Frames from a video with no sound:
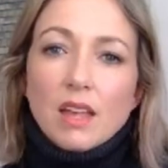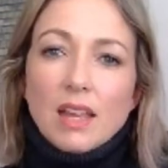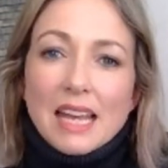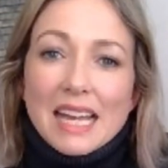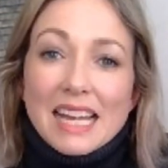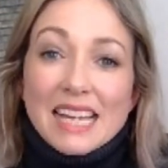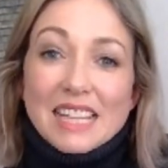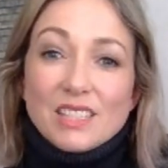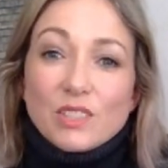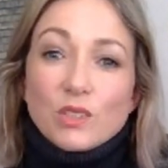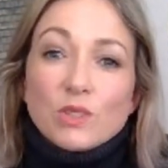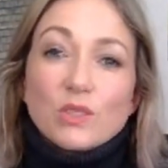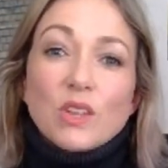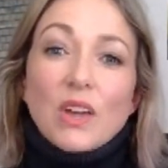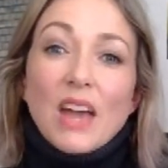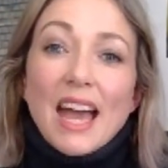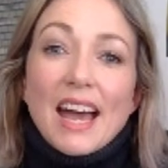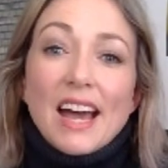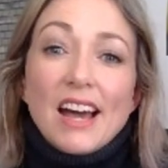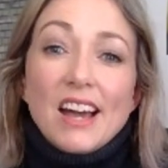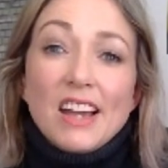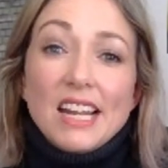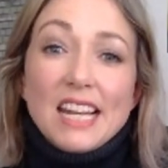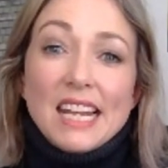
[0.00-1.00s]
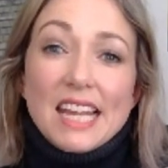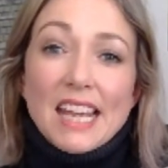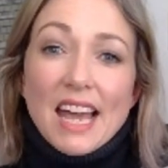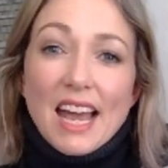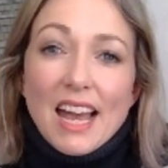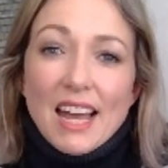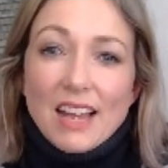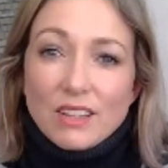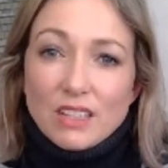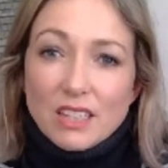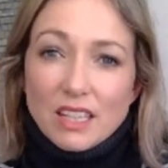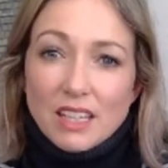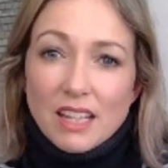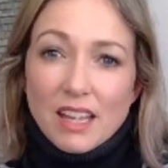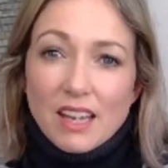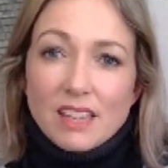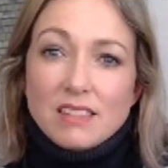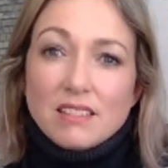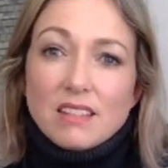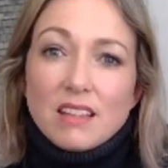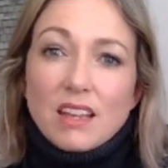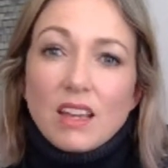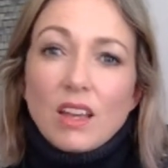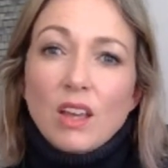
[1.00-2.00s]
It's also highly
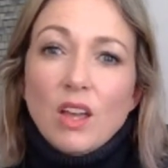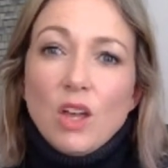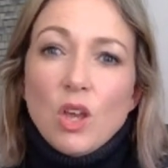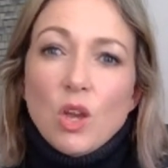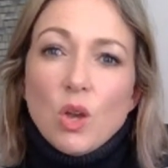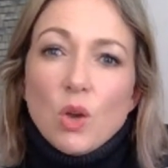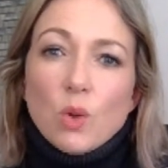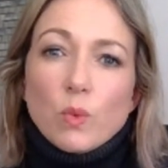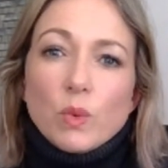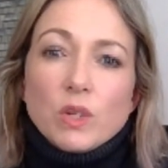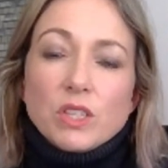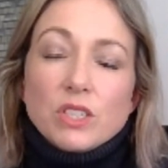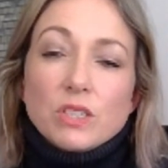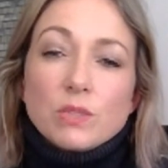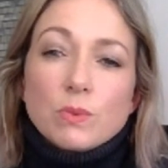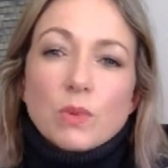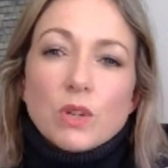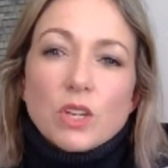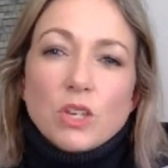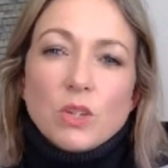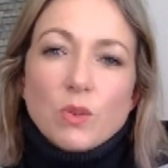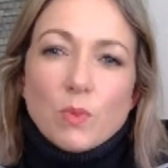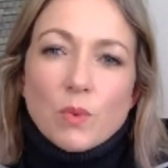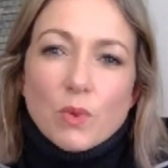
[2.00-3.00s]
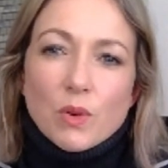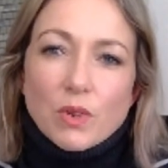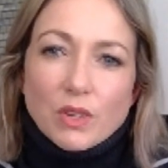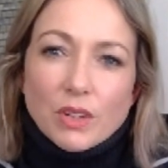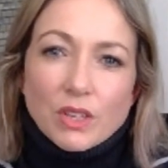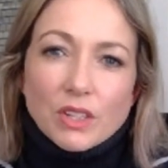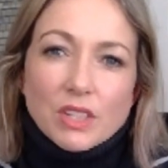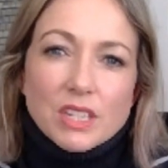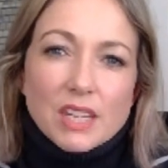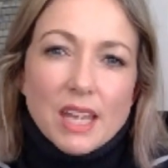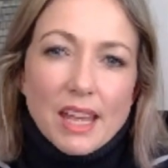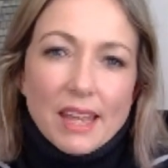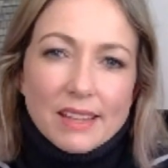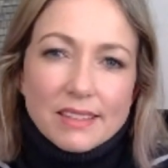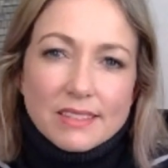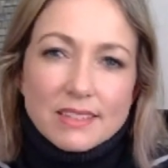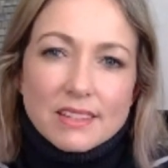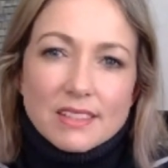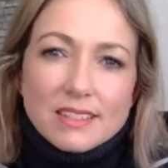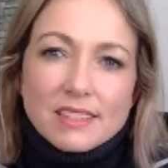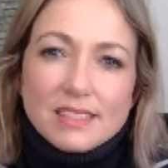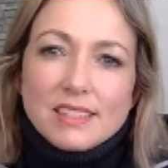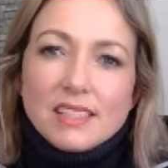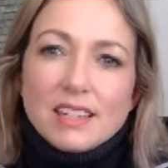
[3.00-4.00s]
alkalizing, which is what you want, as an
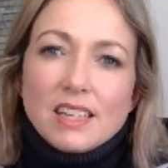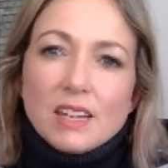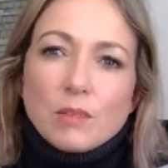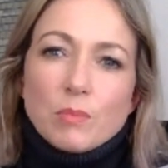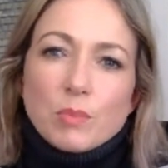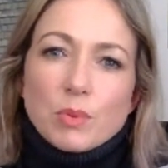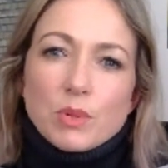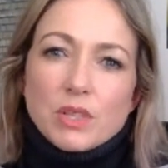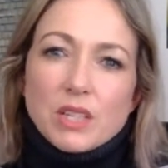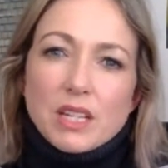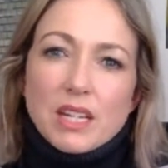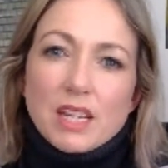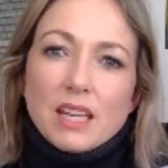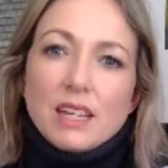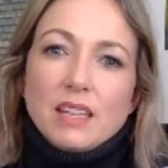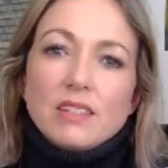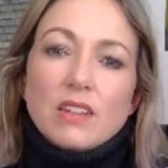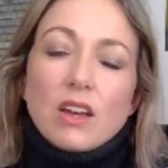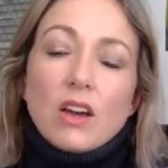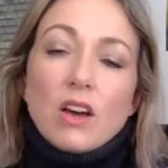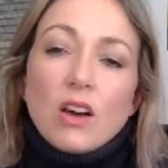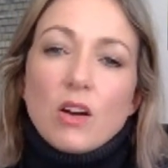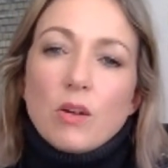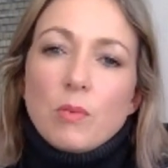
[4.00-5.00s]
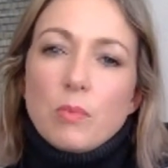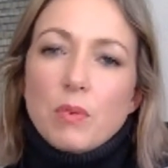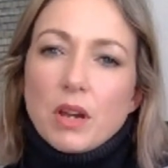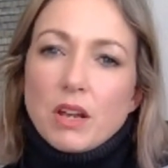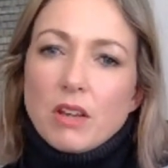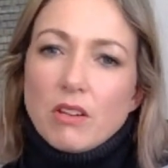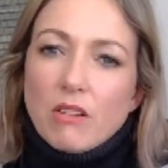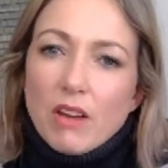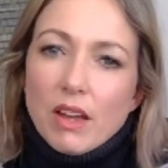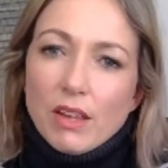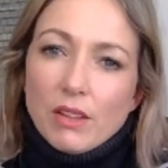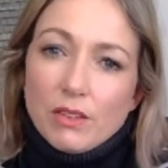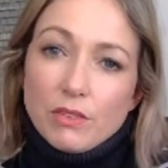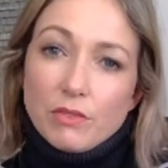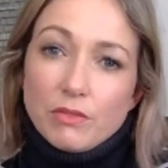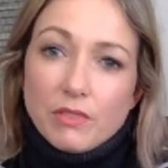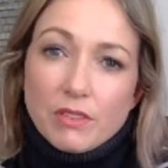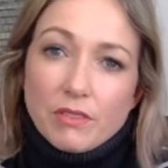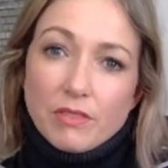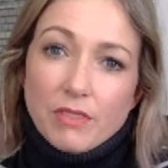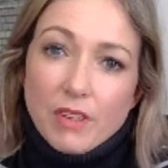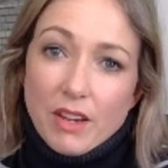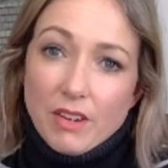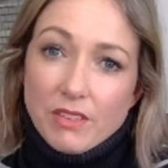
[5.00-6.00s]
acidic body is a harbouring ground for
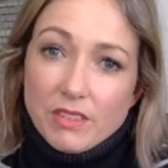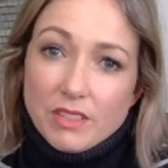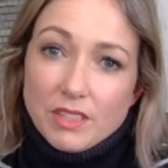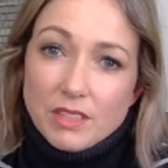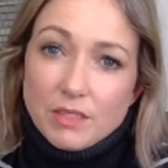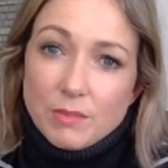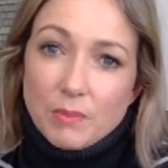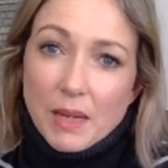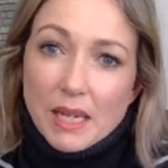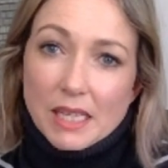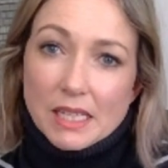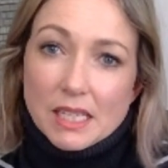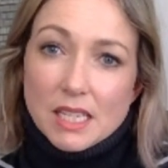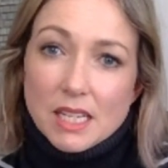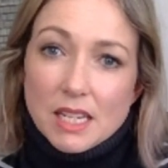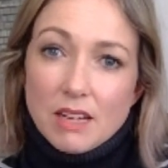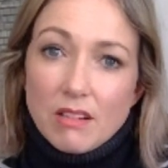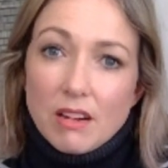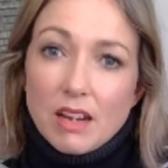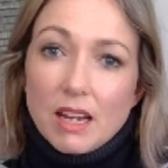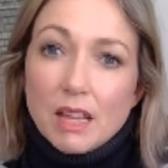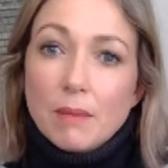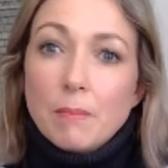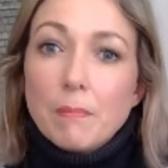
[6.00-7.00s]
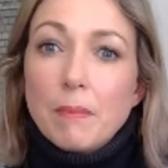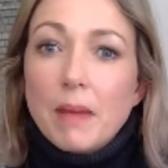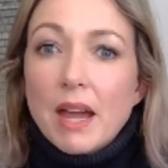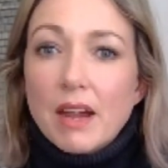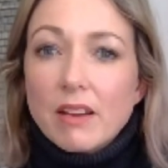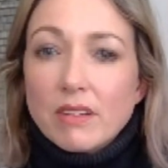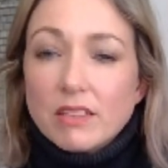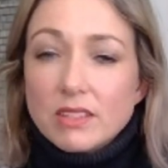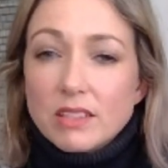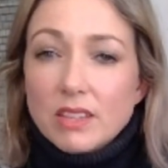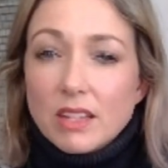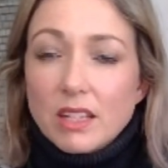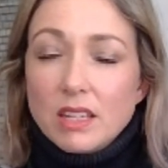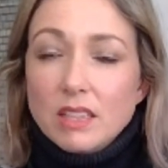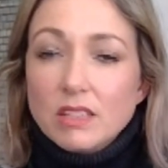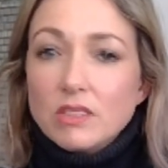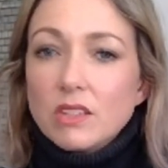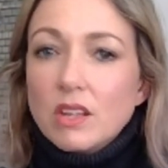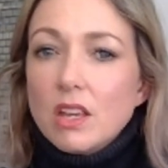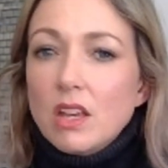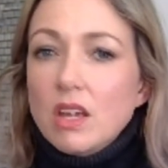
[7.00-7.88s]
viruses, bacteria and parasites.